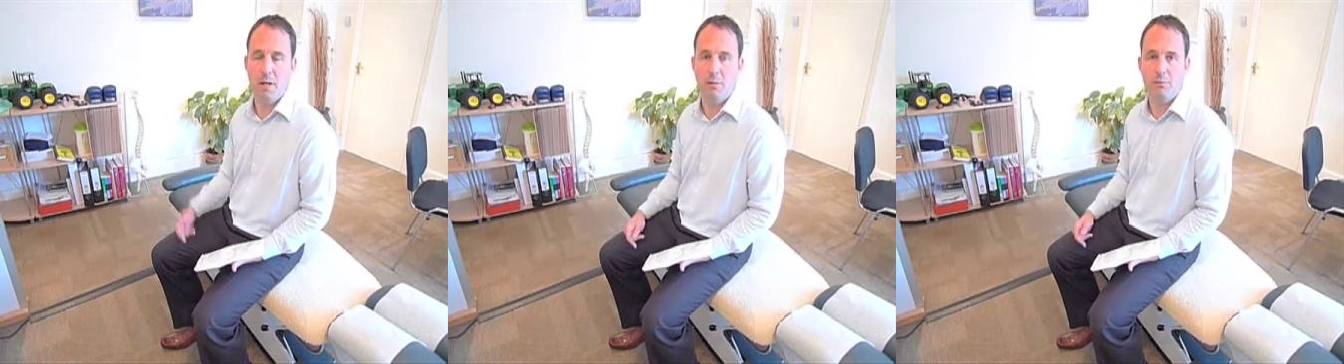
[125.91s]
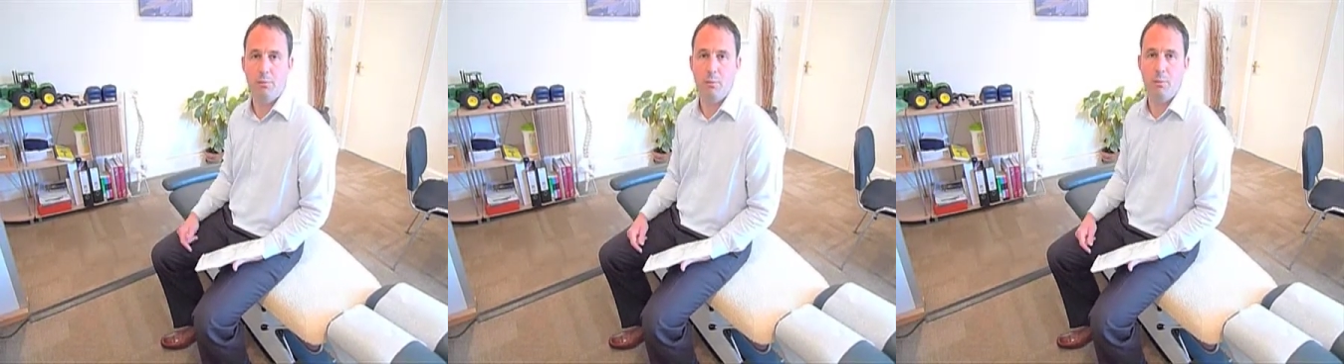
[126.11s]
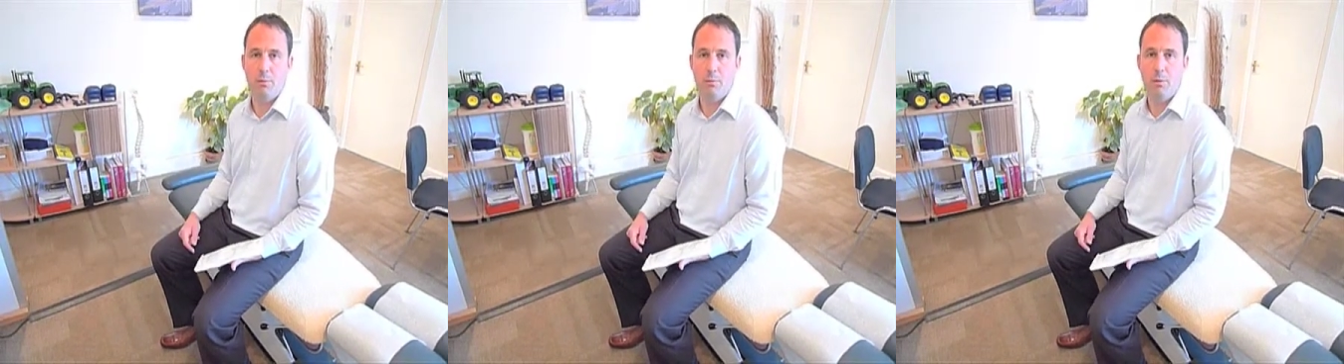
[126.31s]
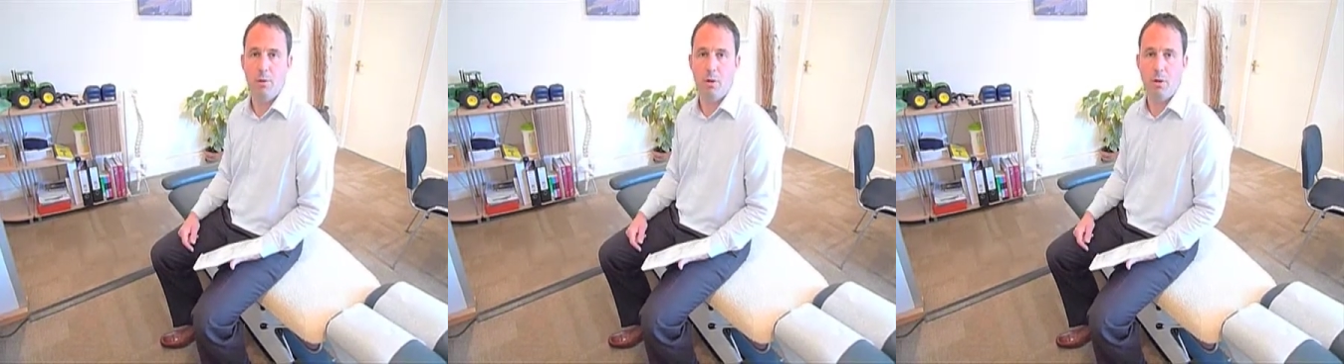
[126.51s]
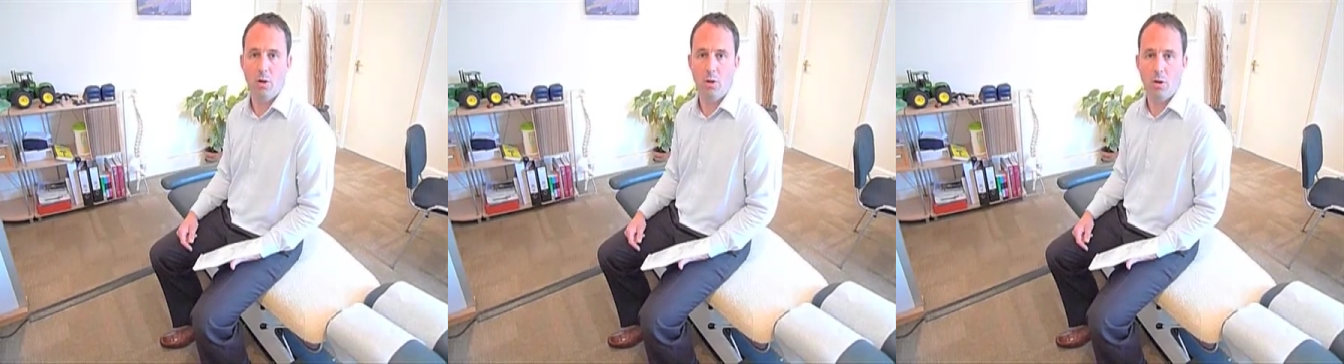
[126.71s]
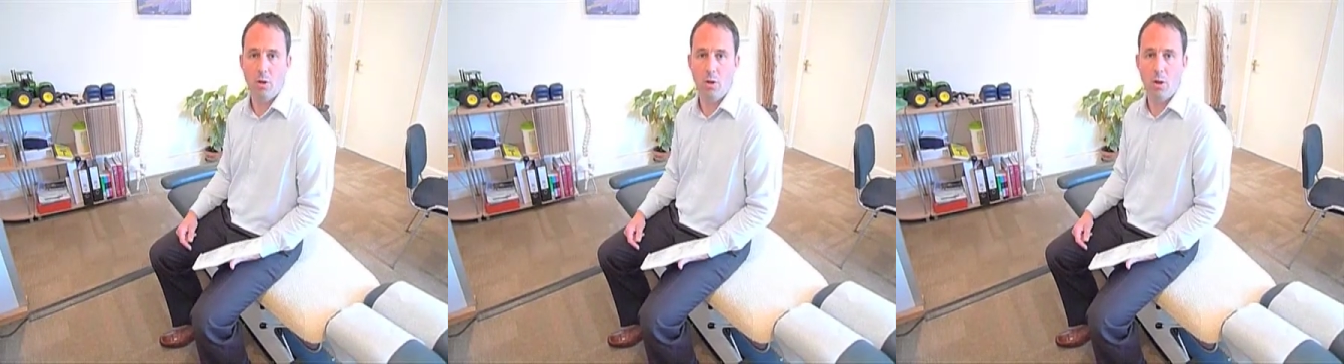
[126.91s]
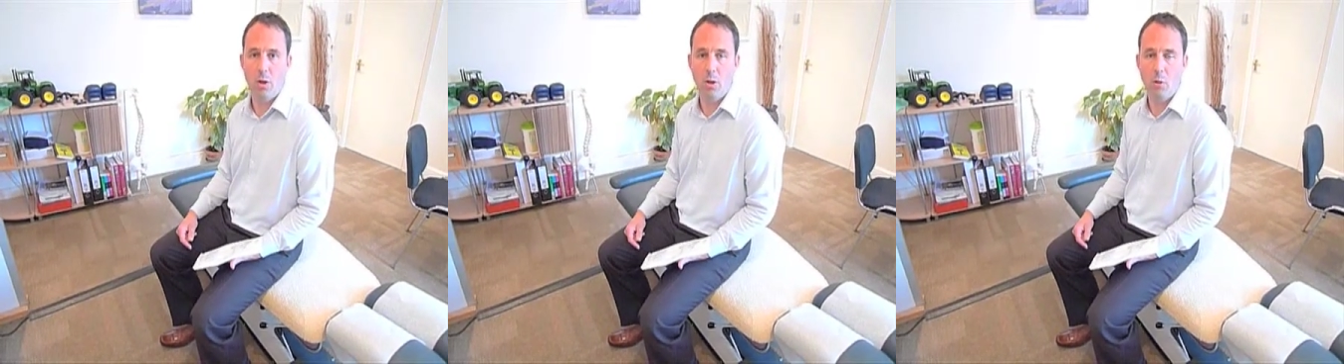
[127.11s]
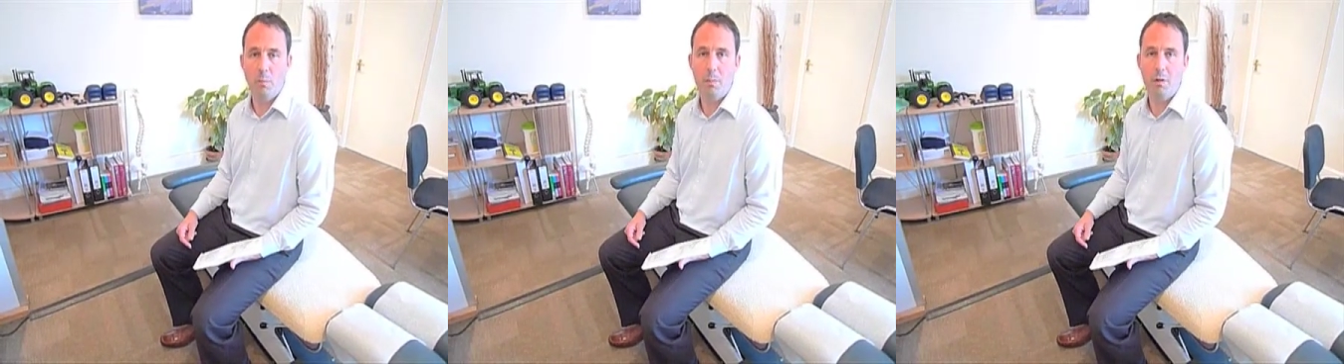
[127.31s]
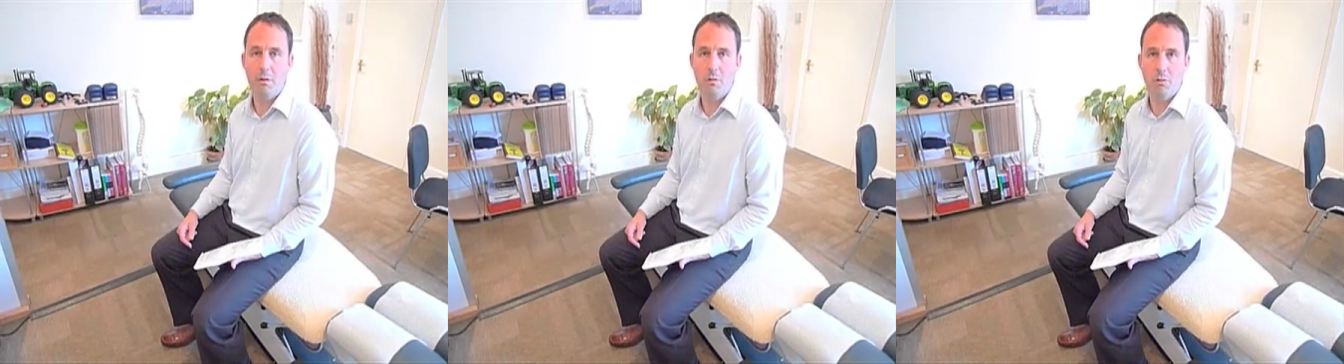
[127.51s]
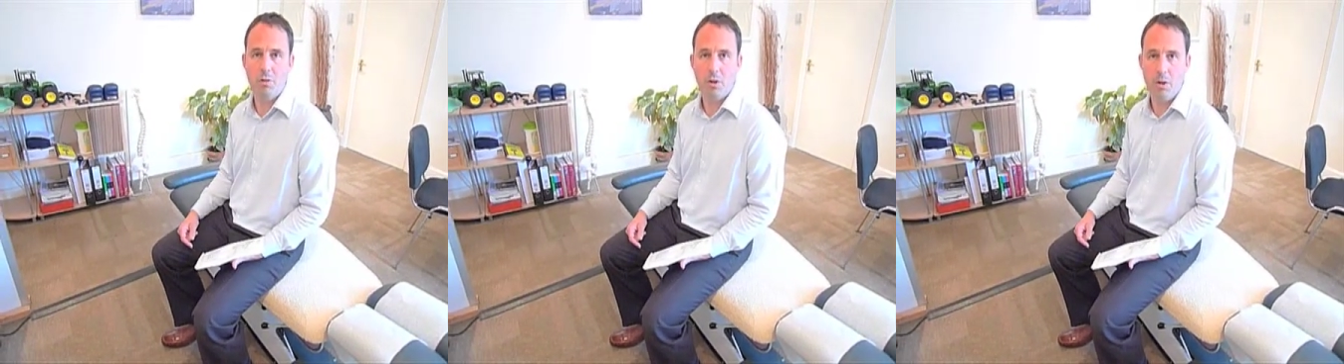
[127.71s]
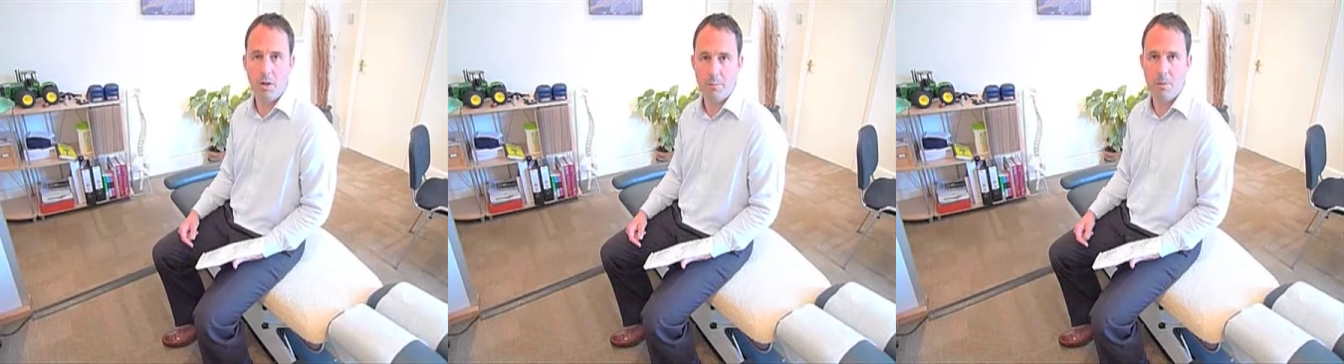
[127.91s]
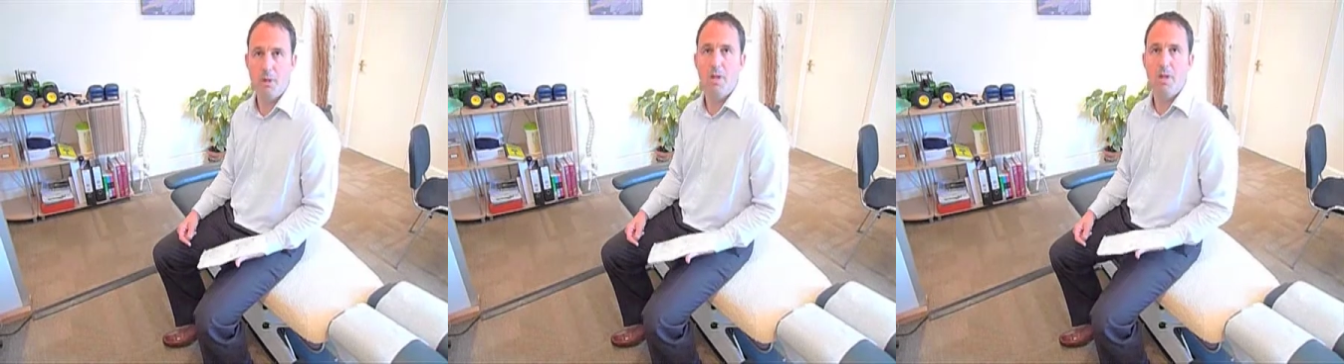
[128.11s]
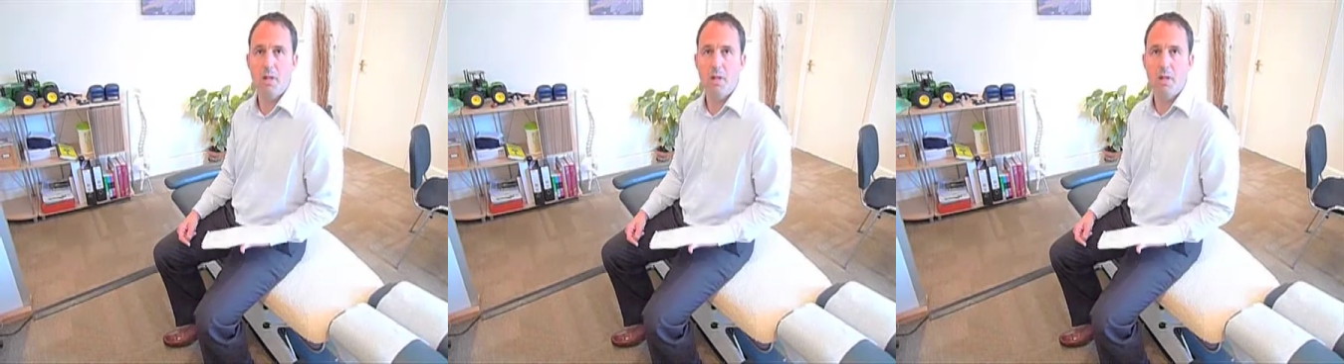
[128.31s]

pack for a long period of time,